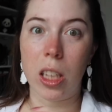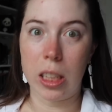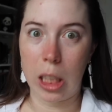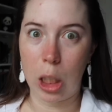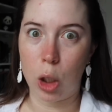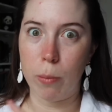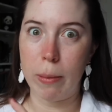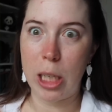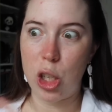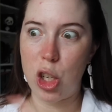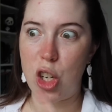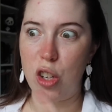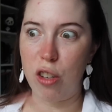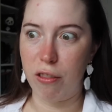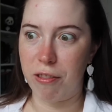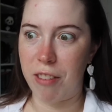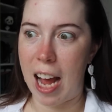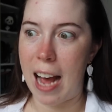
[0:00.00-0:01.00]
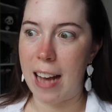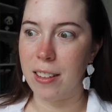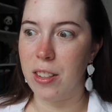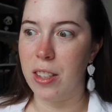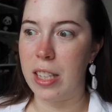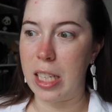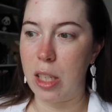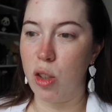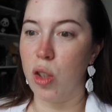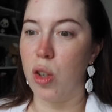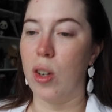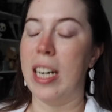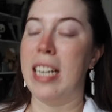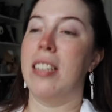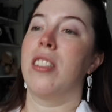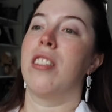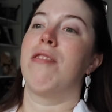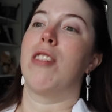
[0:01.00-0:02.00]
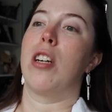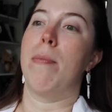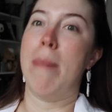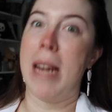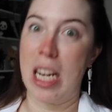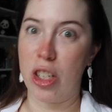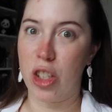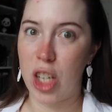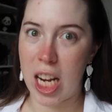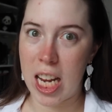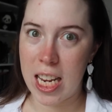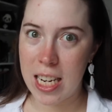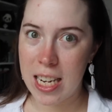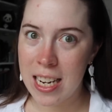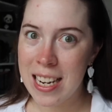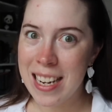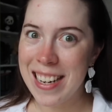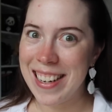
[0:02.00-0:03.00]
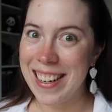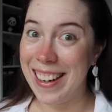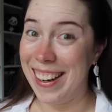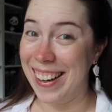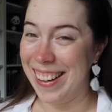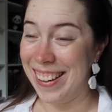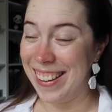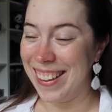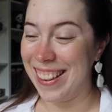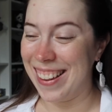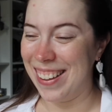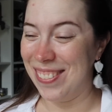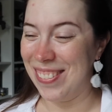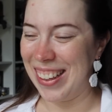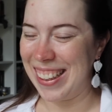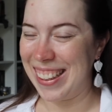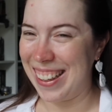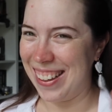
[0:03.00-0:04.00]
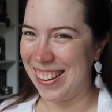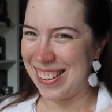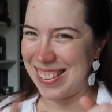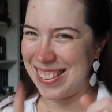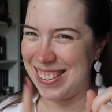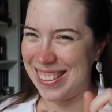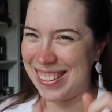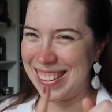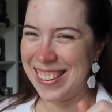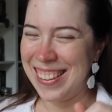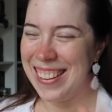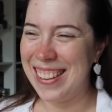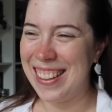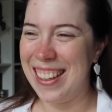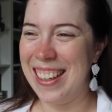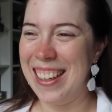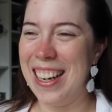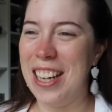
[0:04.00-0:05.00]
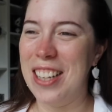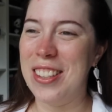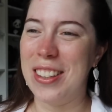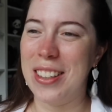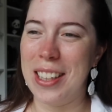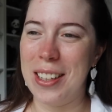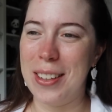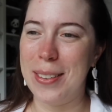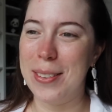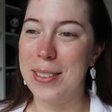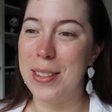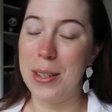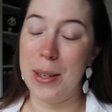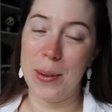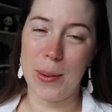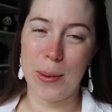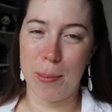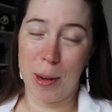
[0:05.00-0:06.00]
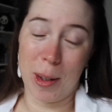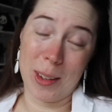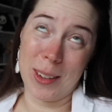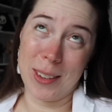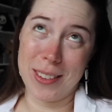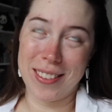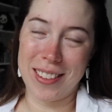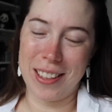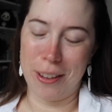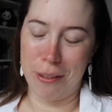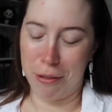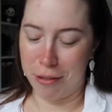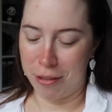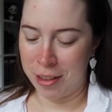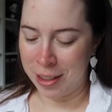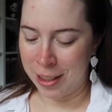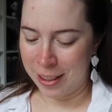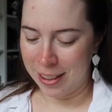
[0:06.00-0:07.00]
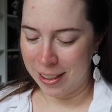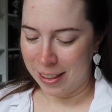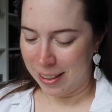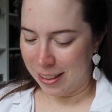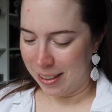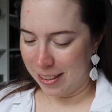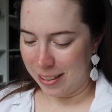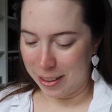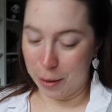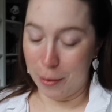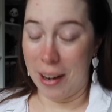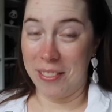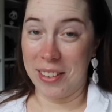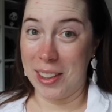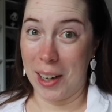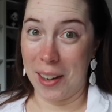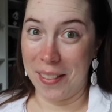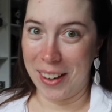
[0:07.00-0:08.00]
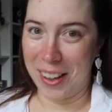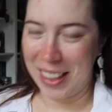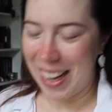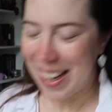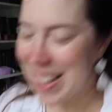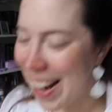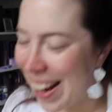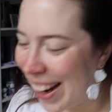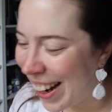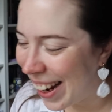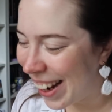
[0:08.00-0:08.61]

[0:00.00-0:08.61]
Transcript: little bit too fast. The transformation that my character undergoes, no spoilers if you haven't gotten there yet.